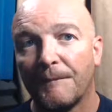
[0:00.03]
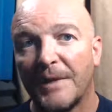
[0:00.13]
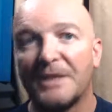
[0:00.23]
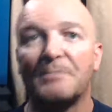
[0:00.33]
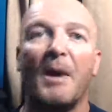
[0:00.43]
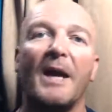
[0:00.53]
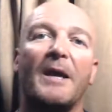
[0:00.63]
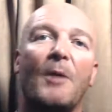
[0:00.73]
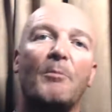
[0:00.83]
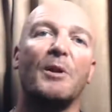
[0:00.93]
It is my
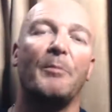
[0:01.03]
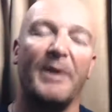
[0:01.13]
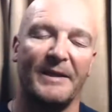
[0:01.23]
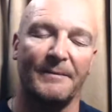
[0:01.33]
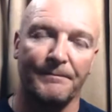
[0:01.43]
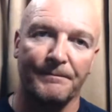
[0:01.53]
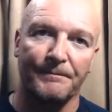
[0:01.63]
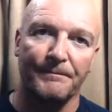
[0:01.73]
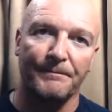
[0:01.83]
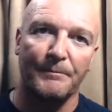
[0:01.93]
humble opinion
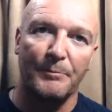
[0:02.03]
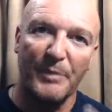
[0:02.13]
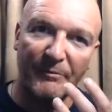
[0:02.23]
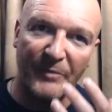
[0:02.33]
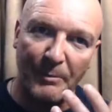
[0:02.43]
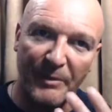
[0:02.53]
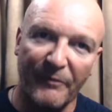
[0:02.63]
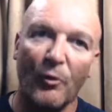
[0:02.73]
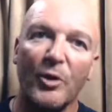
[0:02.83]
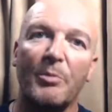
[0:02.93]
that
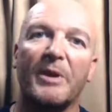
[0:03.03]
before you